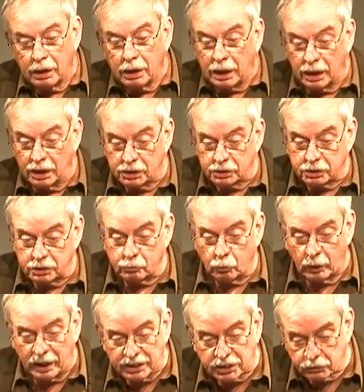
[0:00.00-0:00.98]
is
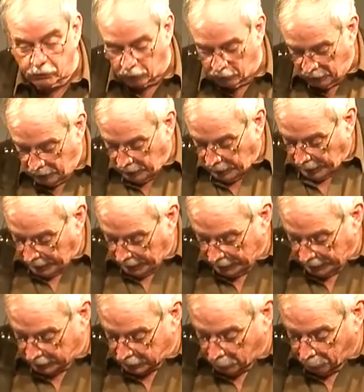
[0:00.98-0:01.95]
wasteful
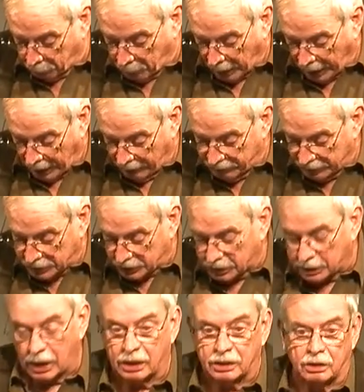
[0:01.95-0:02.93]
and that the private
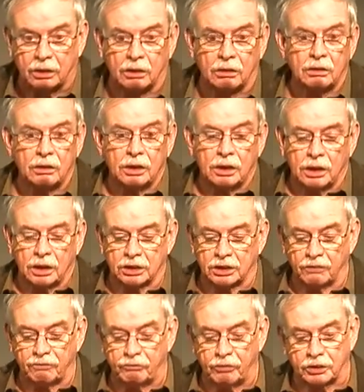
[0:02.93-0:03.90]
sector is
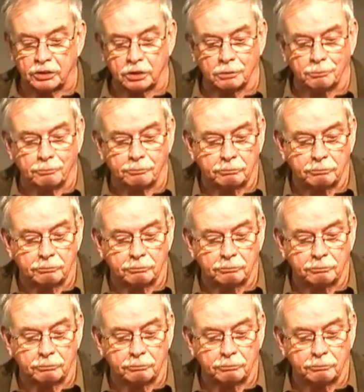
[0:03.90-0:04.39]
efficient.